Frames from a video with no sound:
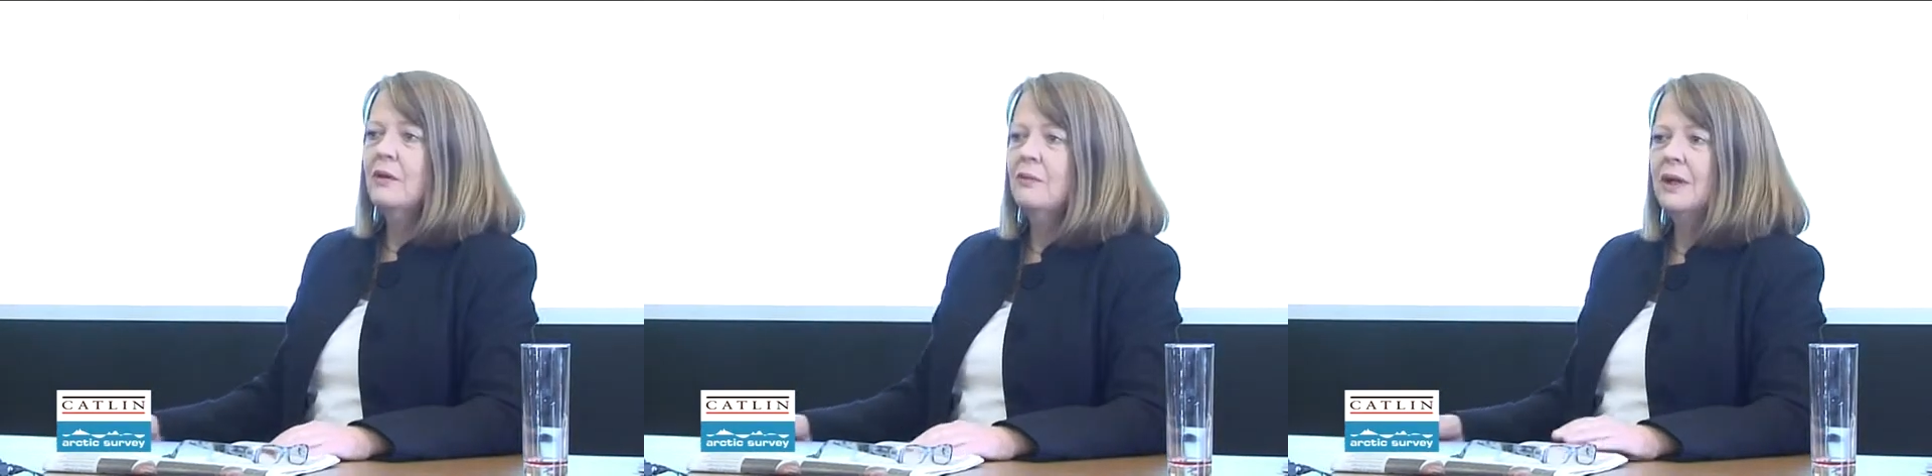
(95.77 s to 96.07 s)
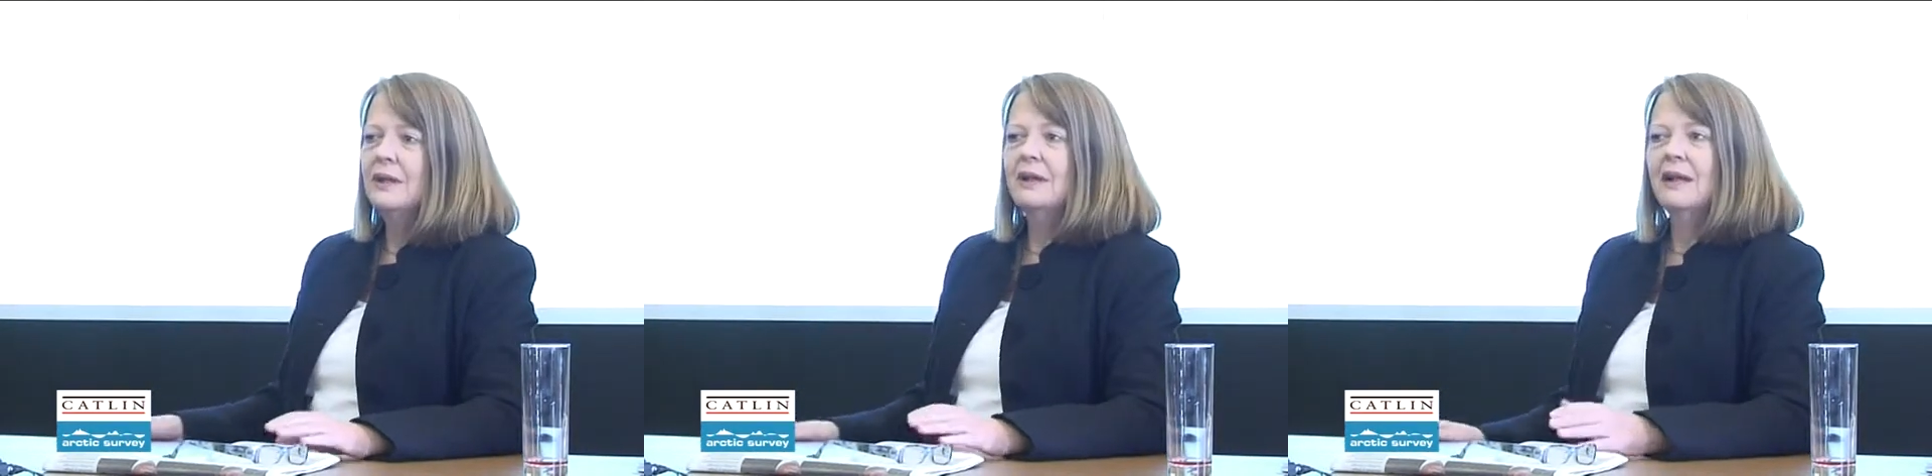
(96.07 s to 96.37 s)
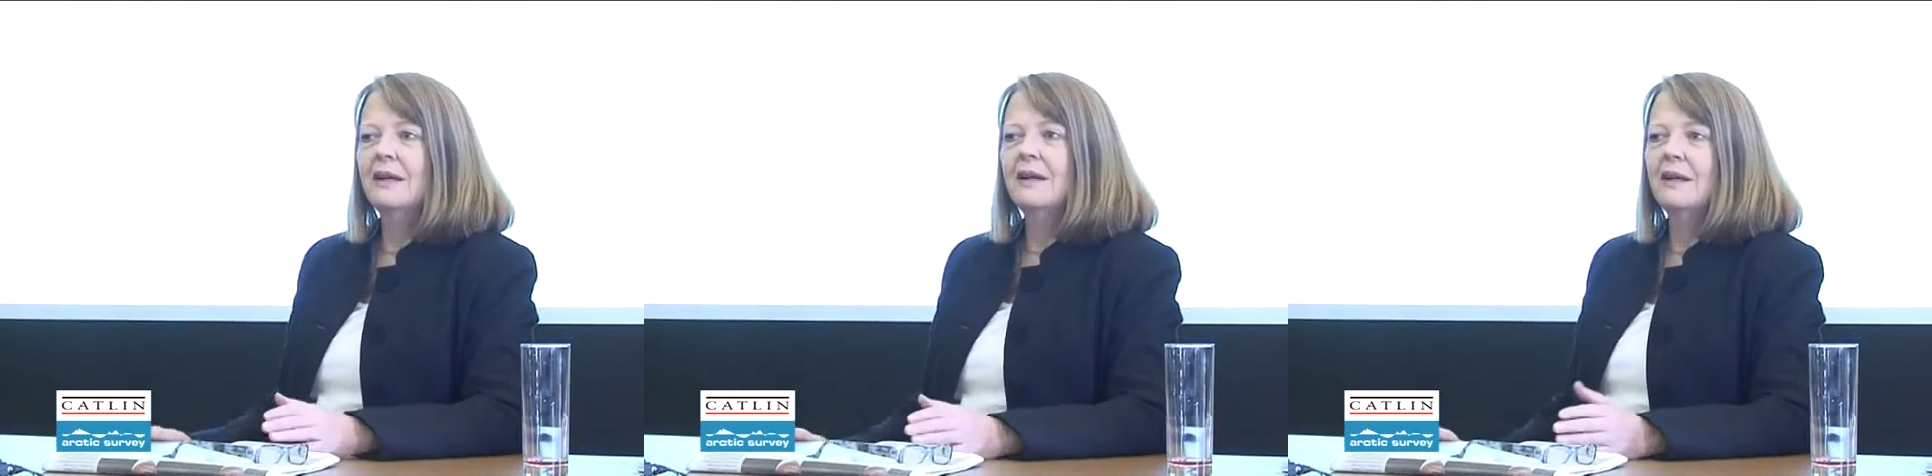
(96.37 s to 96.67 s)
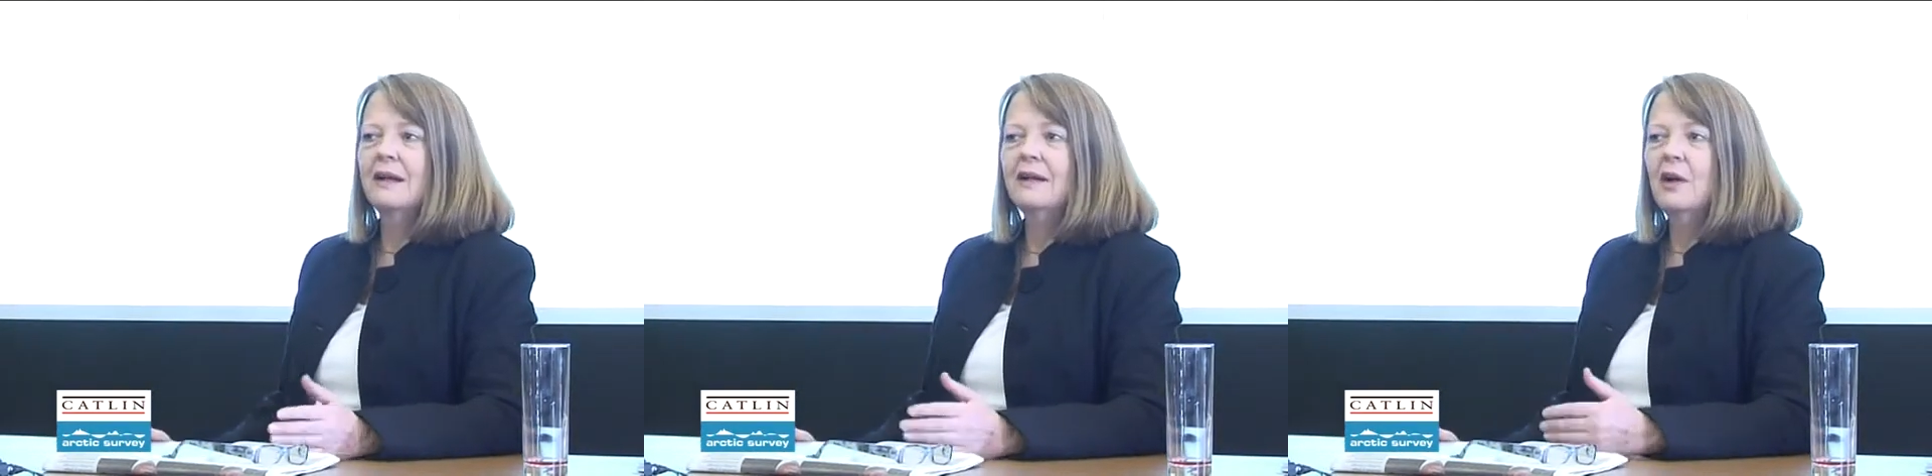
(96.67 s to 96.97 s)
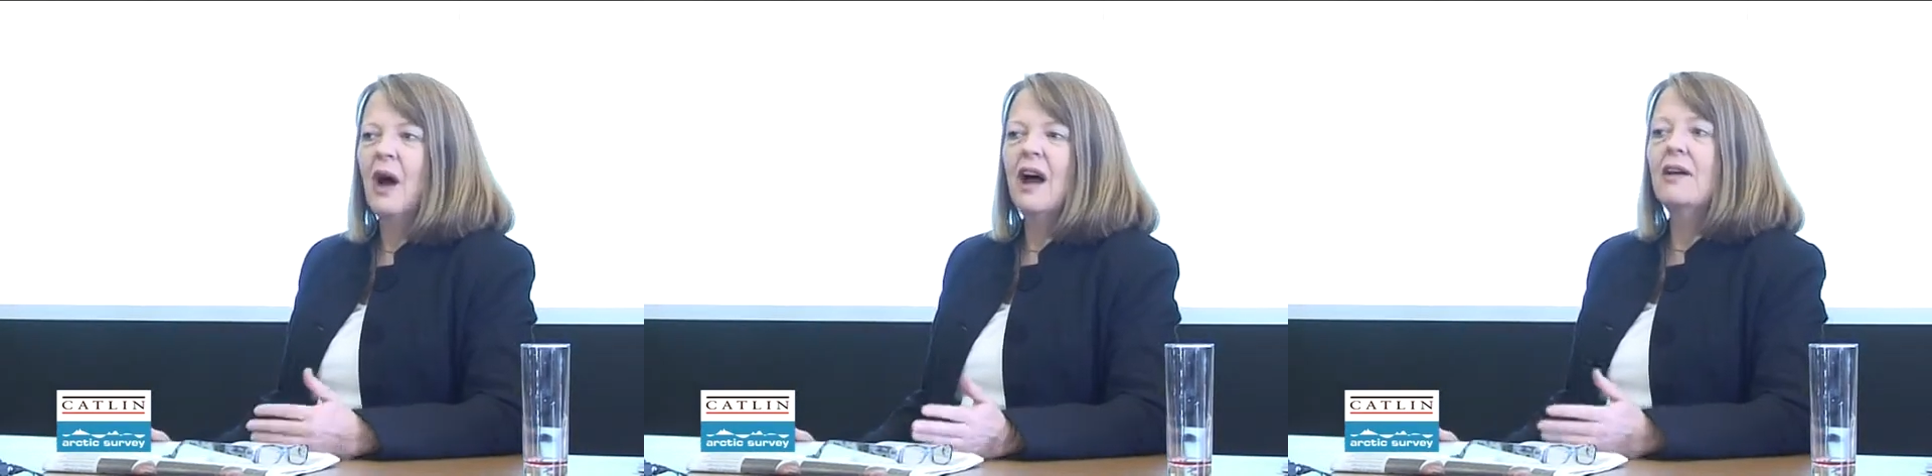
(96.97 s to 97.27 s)
Well, you
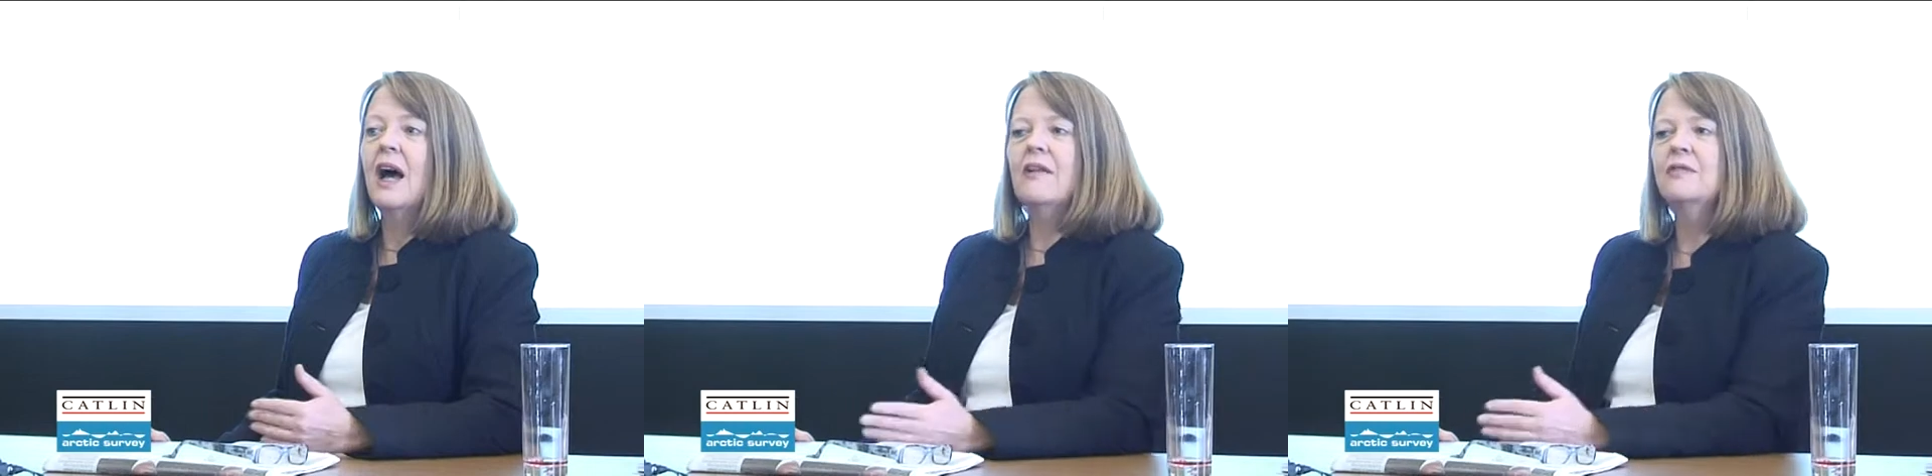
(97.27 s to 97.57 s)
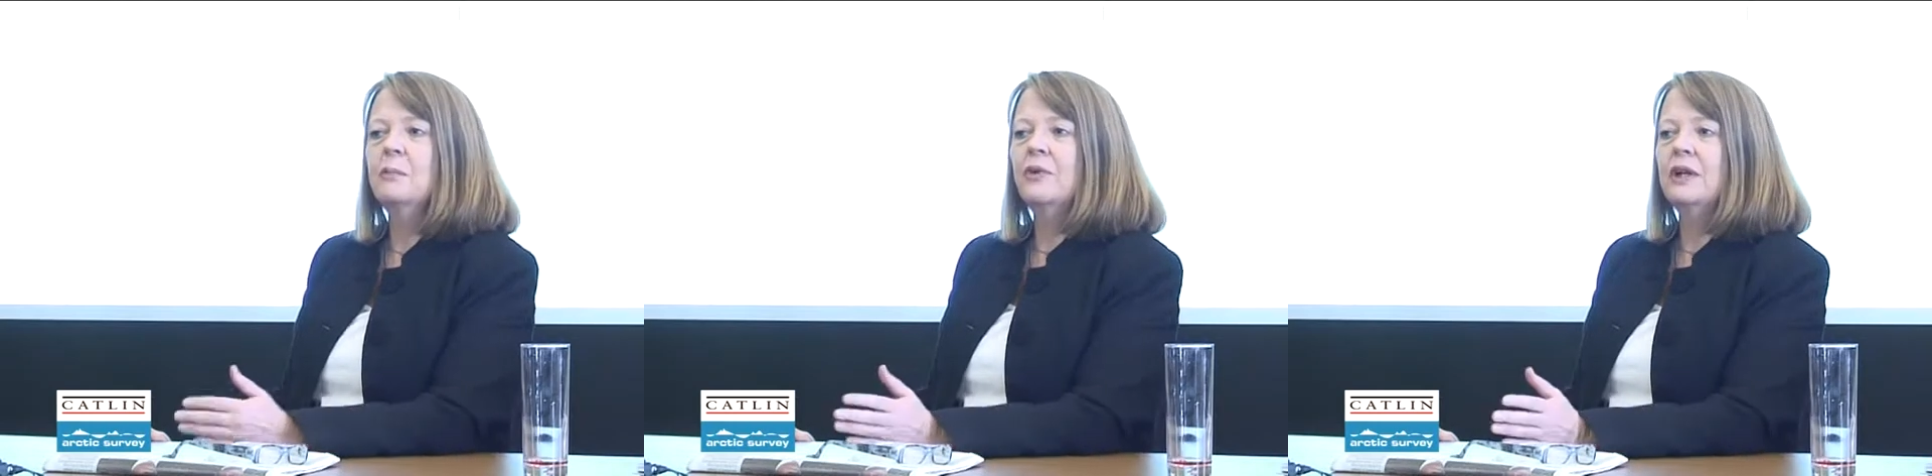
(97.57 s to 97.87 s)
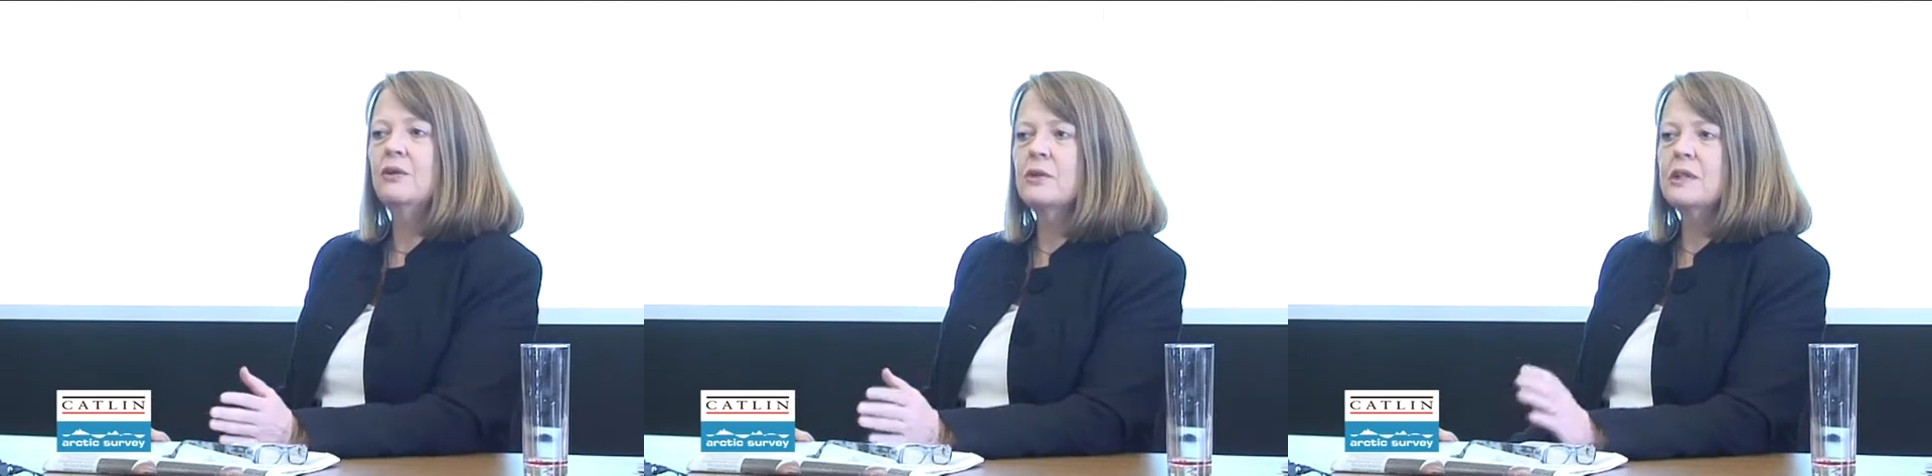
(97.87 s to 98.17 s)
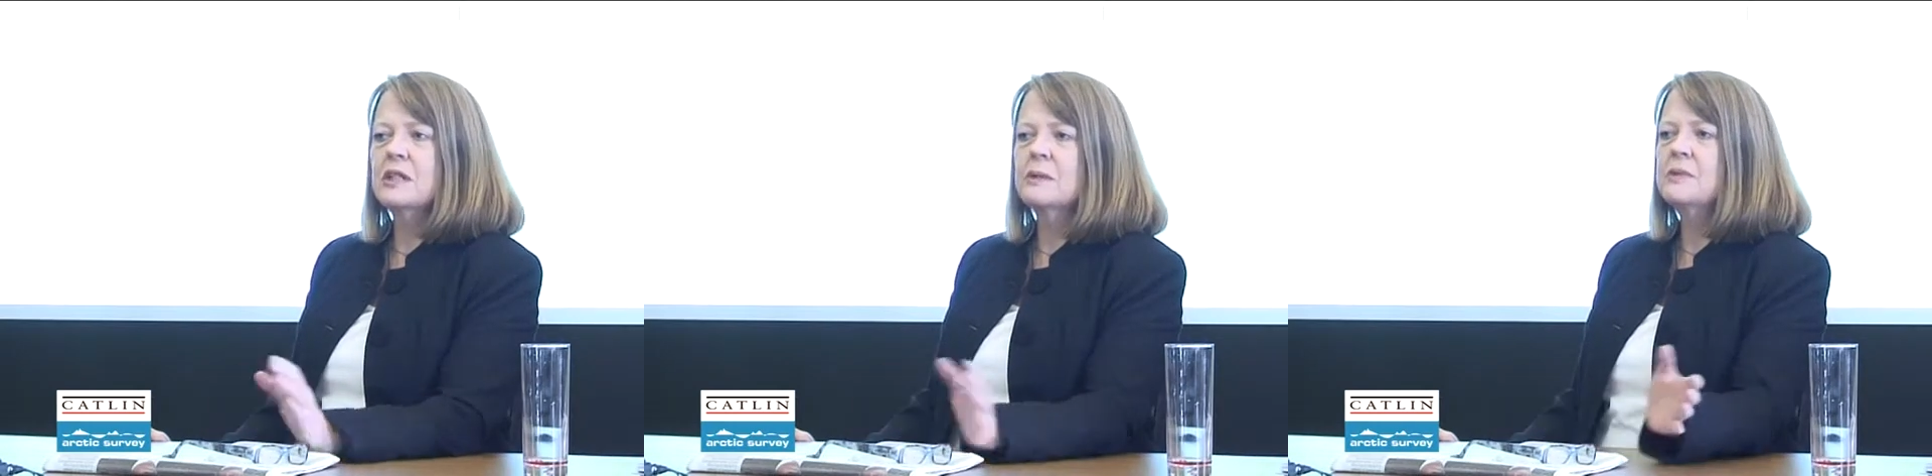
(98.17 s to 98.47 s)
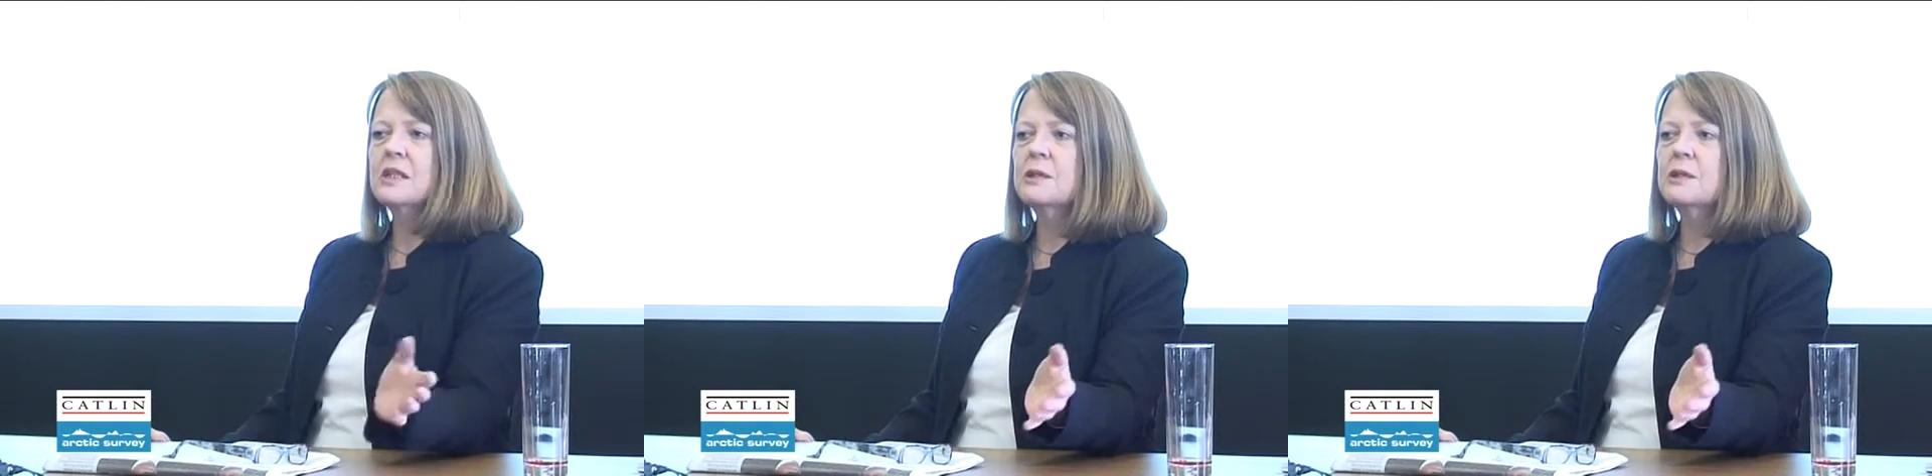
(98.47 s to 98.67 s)
know, haven't marine organisms